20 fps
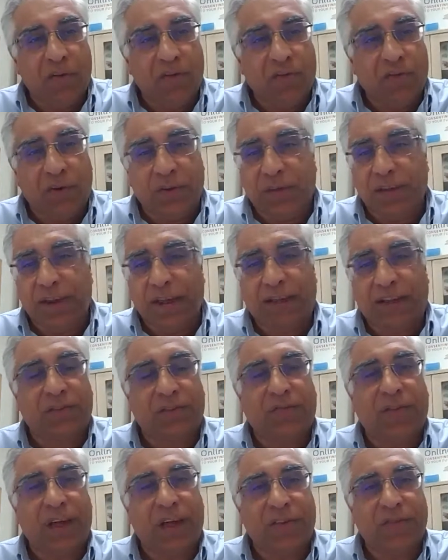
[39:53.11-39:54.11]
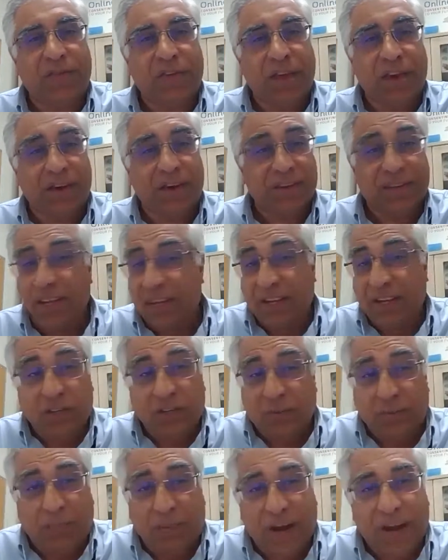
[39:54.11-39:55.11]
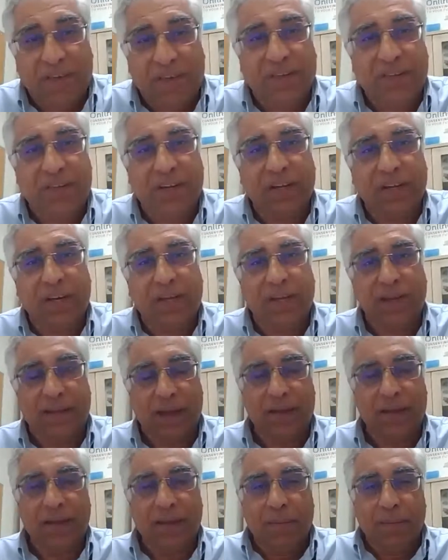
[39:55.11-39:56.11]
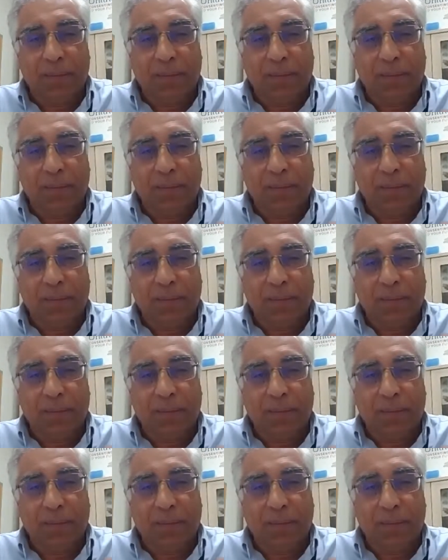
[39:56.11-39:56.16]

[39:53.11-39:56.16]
for the next 5 years, just privacy in India,